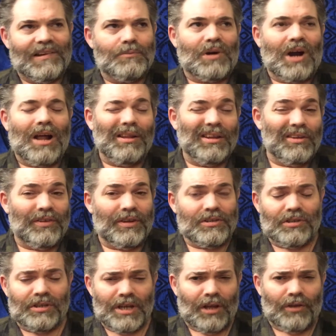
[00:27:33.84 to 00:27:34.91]
Probably
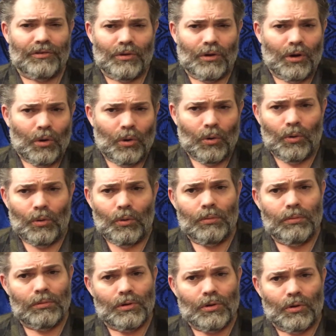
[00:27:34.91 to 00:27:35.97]
eventually I'll do a
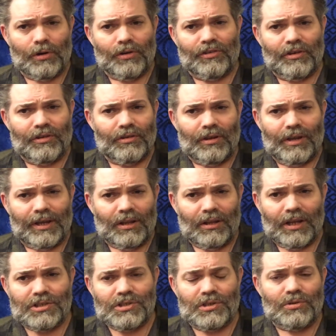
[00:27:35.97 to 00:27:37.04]
whole course, like a
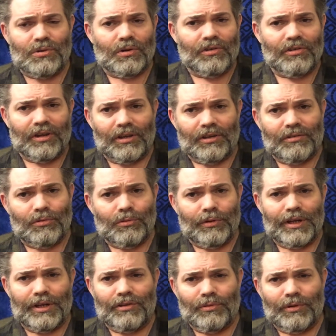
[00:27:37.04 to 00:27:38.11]
lecture course, like a
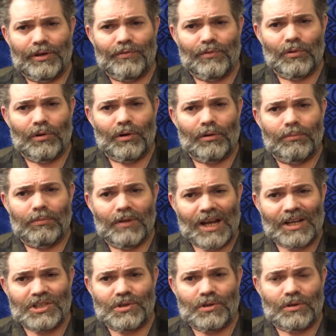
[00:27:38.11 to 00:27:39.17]
24
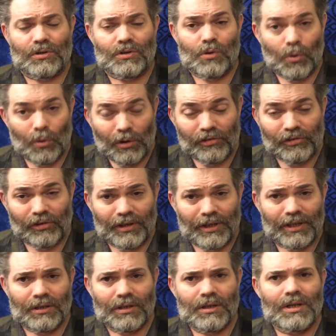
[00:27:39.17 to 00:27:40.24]
lecture course on
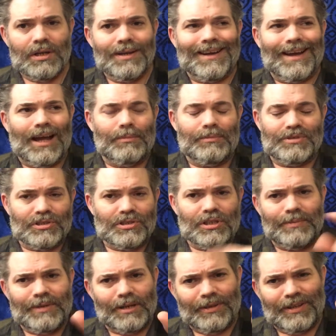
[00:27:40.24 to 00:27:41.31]
it. I'm just going
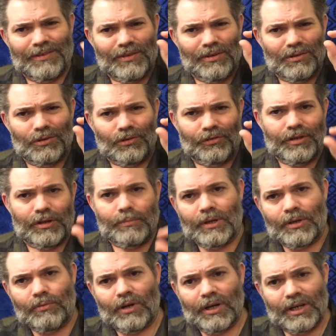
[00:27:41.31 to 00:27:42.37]
to be able to give you a little
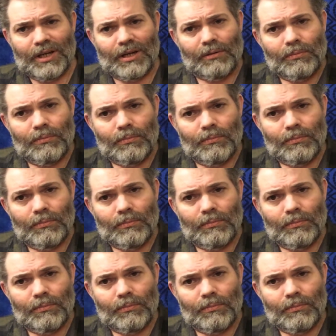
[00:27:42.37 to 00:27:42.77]
tidbit right now.